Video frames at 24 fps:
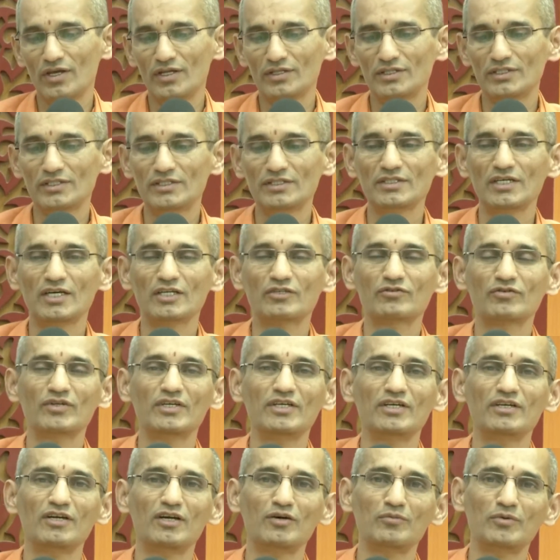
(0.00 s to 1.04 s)
This is
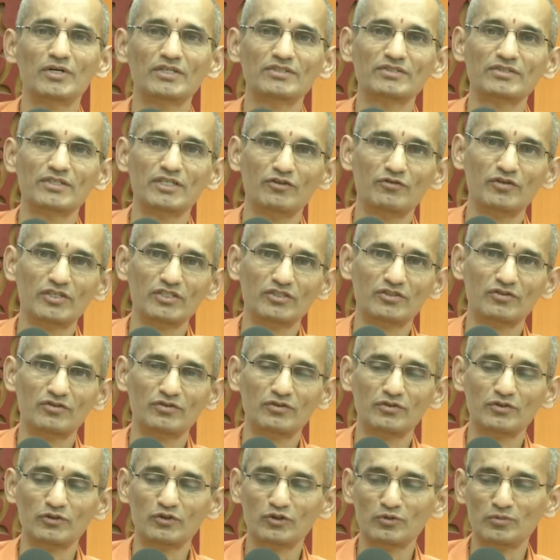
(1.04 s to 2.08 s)
actually Rama's request
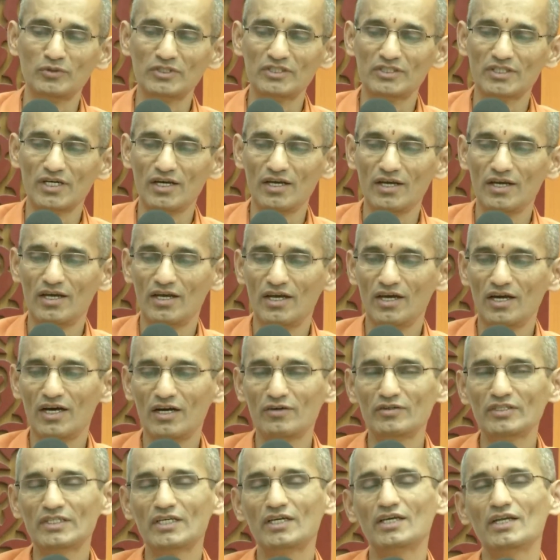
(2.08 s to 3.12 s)
for Sumantra,
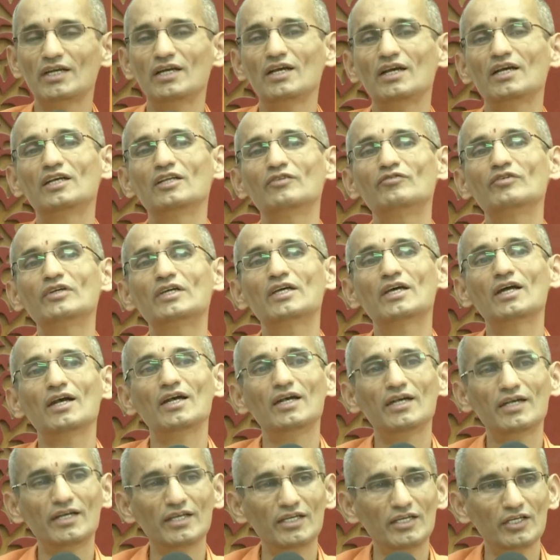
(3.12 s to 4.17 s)
and with great
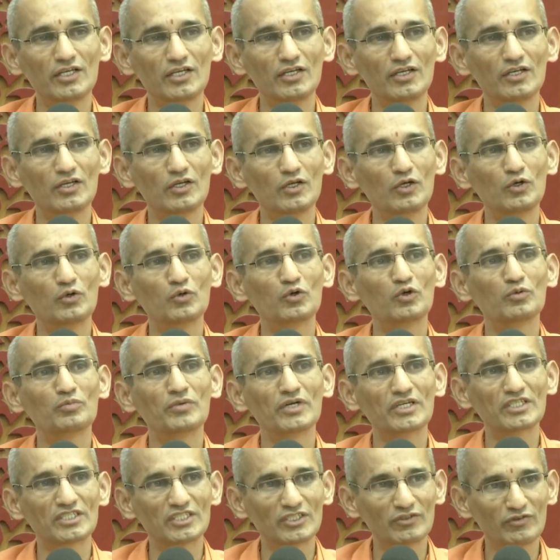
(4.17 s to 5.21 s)
difficulty he could
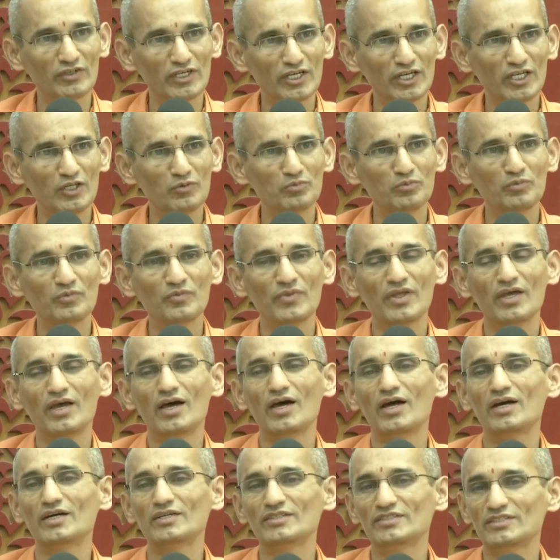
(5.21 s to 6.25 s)
persuade him
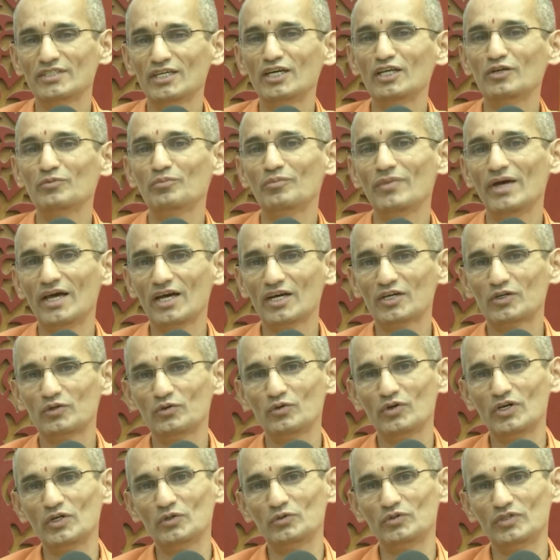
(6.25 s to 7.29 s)
and send him back
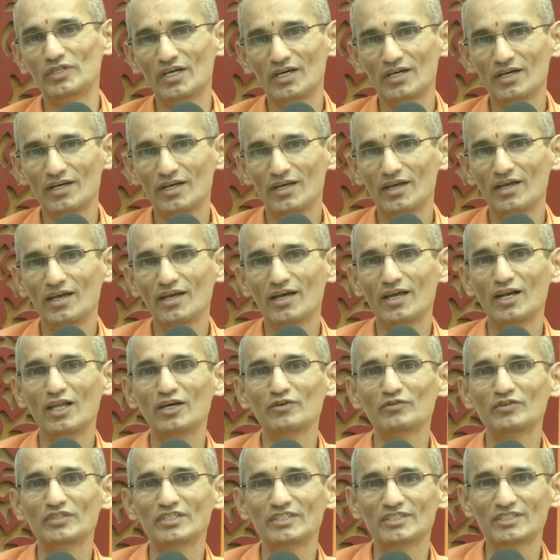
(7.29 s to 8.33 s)
to Ayodhya
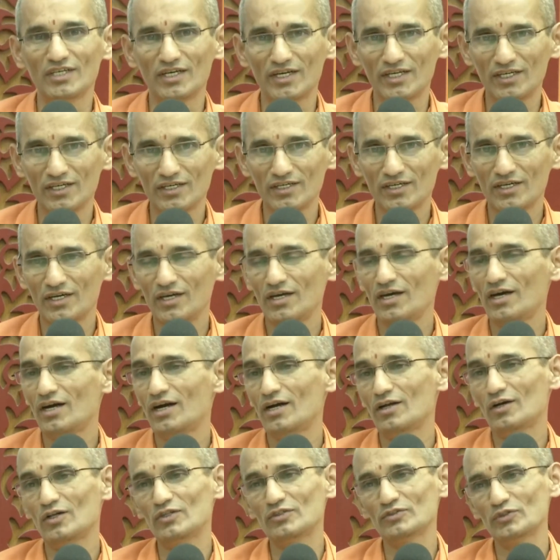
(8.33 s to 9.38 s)
along with the chariot
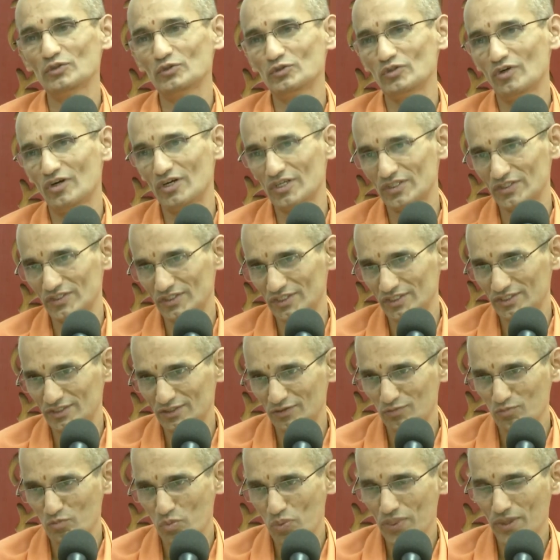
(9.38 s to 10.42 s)
and also the horses.